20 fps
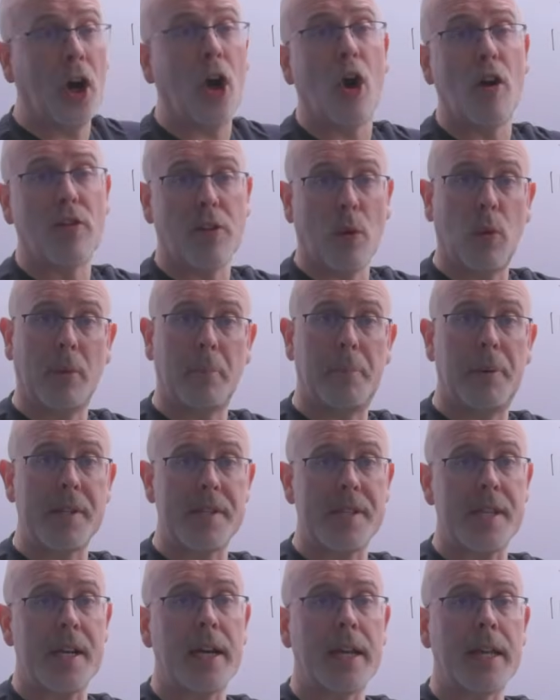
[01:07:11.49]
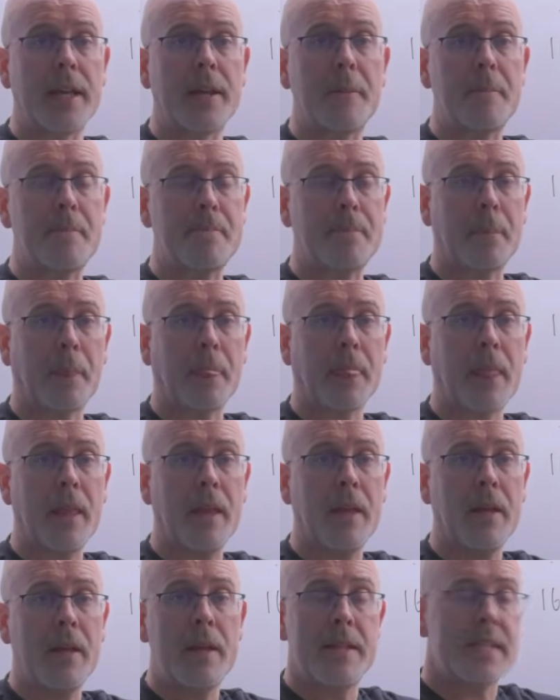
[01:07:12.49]
over 1 plus I.
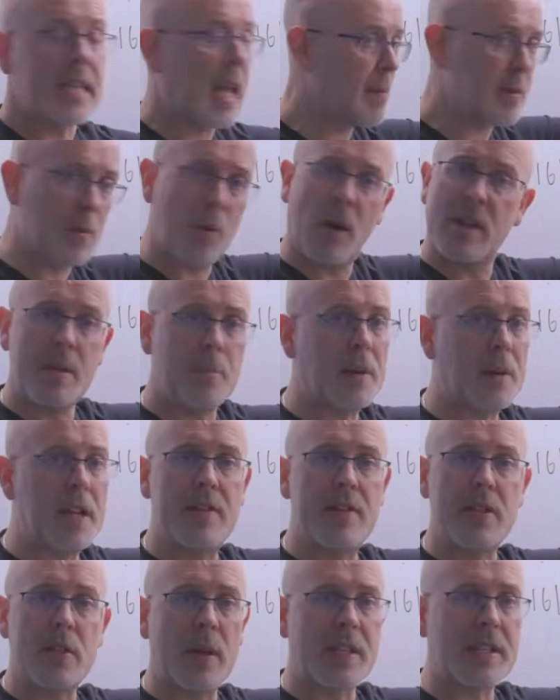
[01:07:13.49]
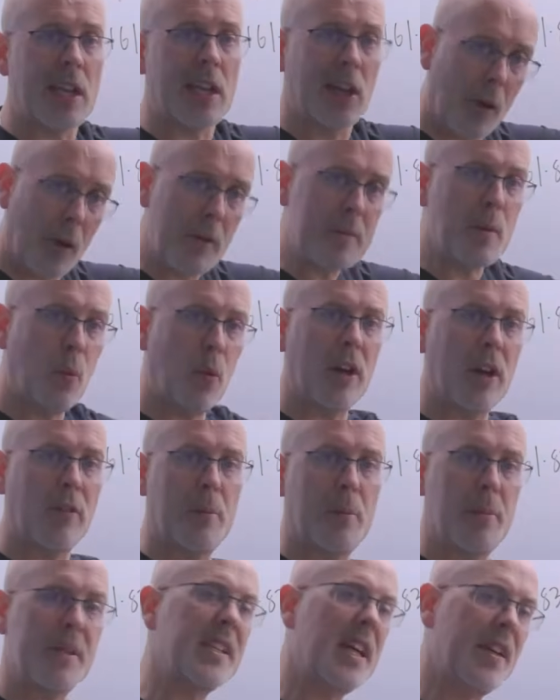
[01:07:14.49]
Same as it was in the previous question. It'll always be 1 over
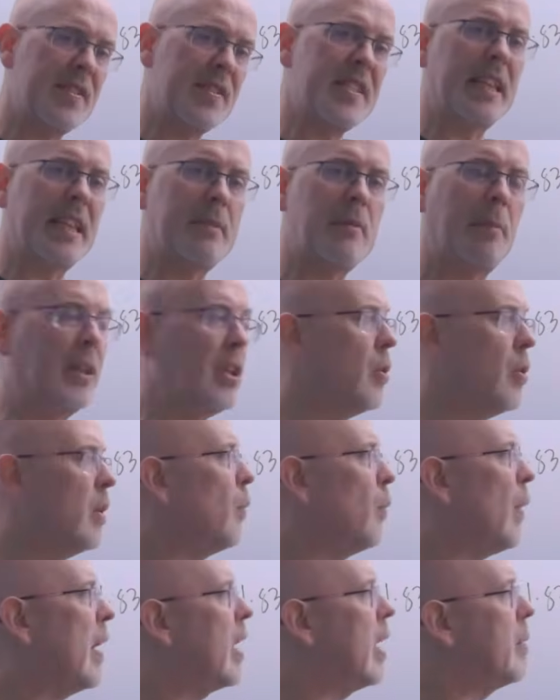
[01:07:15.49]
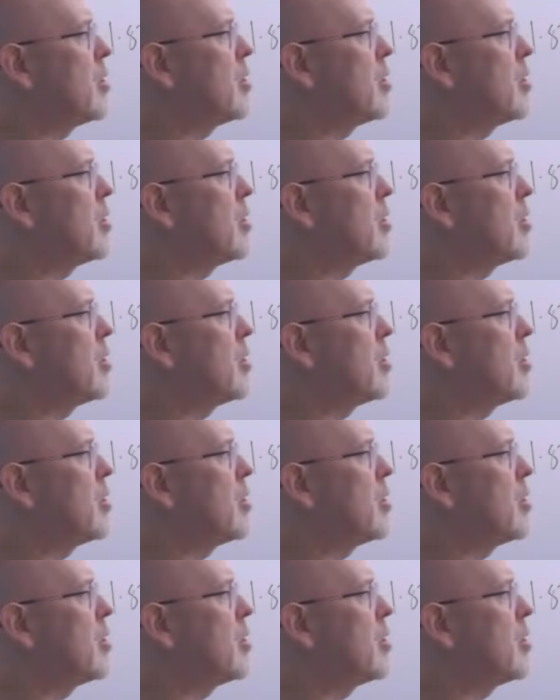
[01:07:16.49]
1 plus I. I've set them up in the way I'm